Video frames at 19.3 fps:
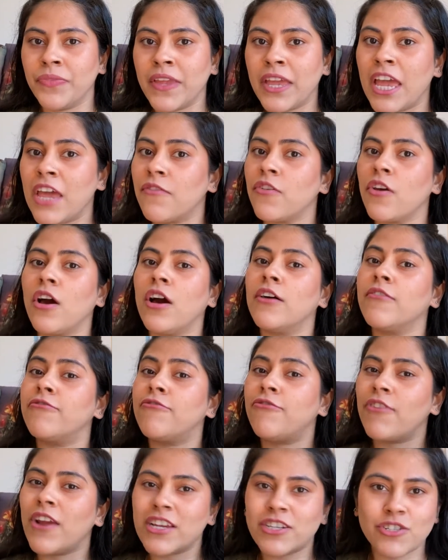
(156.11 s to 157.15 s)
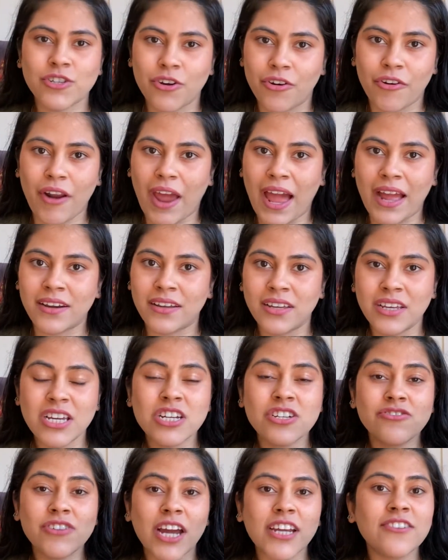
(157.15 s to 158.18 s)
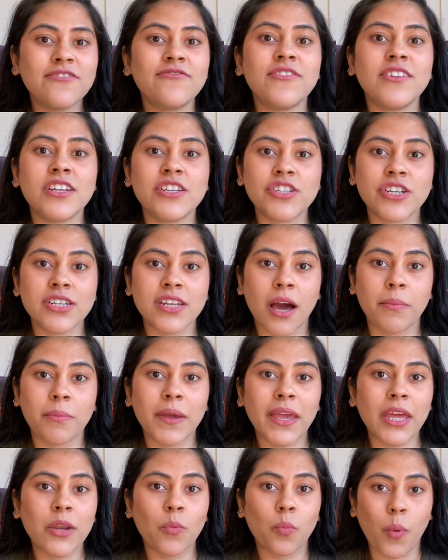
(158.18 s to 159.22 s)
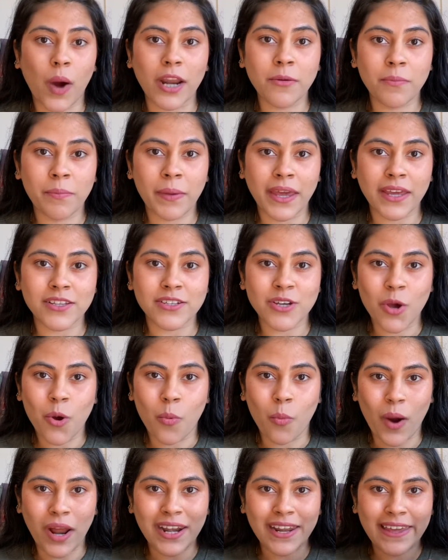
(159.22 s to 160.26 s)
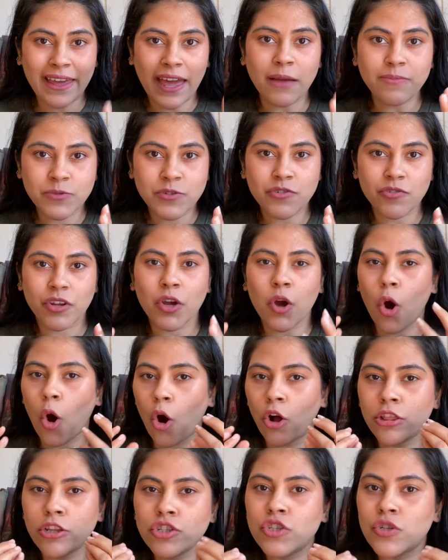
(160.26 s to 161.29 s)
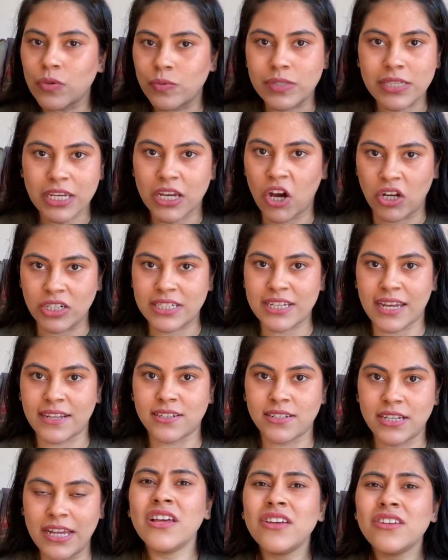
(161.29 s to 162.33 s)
If you're a fresh grad, try to finish it up in 1 page while capturing all the juicy content.